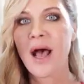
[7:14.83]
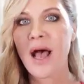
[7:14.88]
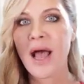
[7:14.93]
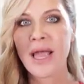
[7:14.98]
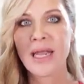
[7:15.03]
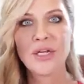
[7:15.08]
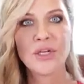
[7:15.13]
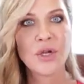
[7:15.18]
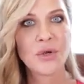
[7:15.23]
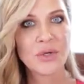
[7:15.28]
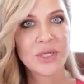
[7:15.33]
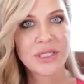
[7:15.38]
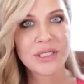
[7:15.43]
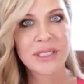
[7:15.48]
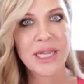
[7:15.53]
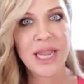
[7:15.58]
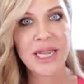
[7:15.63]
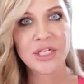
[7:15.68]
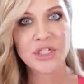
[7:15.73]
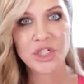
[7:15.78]
I
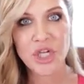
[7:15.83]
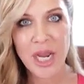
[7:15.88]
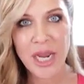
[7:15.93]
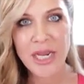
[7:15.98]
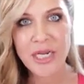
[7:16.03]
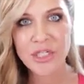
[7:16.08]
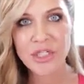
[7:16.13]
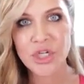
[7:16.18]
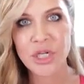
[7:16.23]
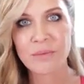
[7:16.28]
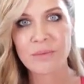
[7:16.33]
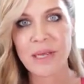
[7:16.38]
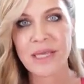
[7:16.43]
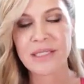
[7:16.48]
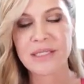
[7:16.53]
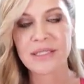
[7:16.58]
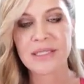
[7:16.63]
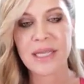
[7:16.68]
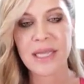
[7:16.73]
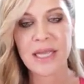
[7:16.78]
noticed a change in my
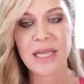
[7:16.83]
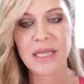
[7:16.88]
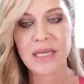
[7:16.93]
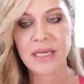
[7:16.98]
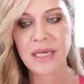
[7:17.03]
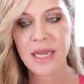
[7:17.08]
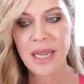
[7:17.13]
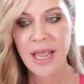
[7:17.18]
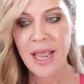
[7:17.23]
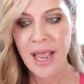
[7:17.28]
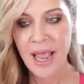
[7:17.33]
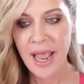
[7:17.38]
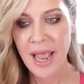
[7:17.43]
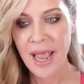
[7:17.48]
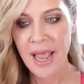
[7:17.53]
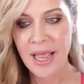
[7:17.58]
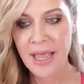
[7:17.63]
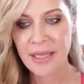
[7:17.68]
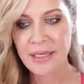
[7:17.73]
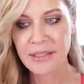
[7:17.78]
skin
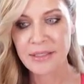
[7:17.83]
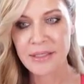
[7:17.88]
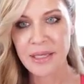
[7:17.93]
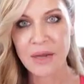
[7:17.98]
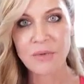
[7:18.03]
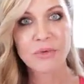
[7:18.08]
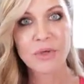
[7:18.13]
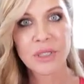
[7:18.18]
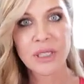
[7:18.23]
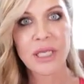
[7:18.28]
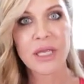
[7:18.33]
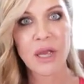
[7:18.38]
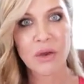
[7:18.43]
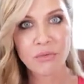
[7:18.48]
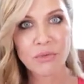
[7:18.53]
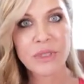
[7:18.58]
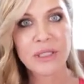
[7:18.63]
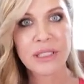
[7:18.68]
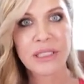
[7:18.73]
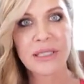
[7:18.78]
and I
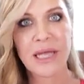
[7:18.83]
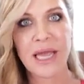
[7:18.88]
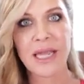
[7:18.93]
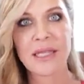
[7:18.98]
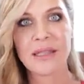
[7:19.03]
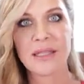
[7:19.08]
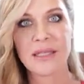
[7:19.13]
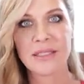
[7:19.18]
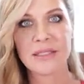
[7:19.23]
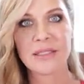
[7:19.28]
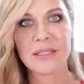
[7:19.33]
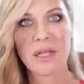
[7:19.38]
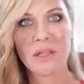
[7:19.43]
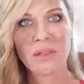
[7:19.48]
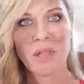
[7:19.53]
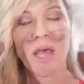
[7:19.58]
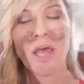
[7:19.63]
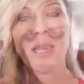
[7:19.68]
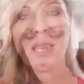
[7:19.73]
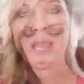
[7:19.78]
really like this a
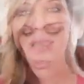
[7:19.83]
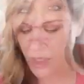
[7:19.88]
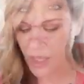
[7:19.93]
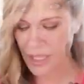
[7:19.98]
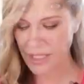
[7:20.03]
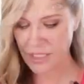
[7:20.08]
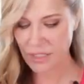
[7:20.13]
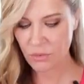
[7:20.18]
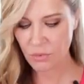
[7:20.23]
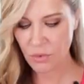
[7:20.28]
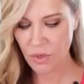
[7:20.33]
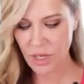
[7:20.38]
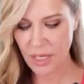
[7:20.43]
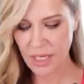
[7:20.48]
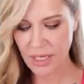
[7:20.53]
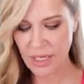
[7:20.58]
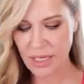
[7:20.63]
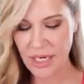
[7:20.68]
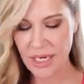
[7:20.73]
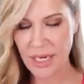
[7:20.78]
lot. So this
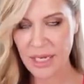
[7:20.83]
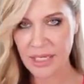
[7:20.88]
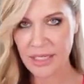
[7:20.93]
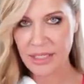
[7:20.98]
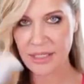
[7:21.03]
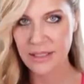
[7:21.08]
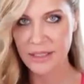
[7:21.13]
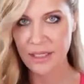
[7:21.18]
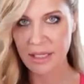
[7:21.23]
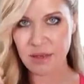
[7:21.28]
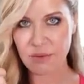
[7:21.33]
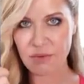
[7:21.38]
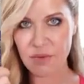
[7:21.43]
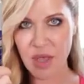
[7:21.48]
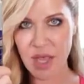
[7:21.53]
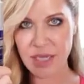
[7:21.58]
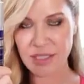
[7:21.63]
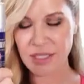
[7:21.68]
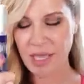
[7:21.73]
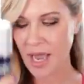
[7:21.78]
one is
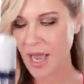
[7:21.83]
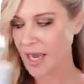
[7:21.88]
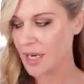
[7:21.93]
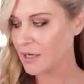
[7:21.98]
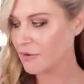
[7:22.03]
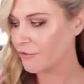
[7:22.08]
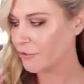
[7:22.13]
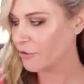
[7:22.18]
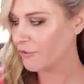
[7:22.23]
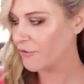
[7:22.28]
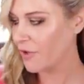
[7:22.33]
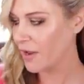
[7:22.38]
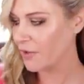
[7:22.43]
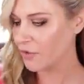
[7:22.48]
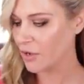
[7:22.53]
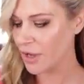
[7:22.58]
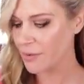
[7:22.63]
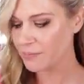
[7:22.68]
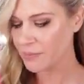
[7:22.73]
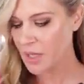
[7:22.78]
a tied for
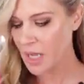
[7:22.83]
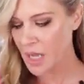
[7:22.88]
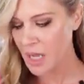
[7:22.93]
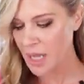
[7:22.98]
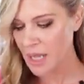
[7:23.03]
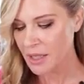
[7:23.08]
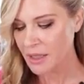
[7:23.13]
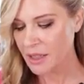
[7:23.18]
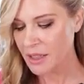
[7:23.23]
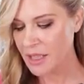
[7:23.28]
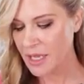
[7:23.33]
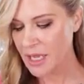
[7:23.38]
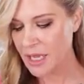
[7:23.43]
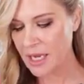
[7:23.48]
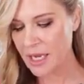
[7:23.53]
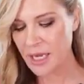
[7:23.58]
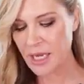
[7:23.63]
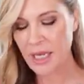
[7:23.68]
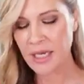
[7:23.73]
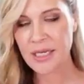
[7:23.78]
favorite.
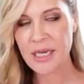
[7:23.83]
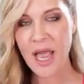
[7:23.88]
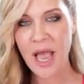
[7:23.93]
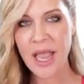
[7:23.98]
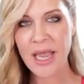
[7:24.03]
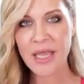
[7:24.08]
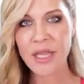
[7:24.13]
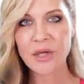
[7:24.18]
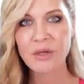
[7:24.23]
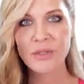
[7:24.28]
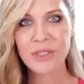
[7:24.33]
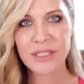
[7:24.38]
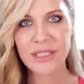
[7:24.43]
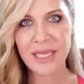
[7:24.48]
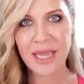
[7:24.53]
The Niode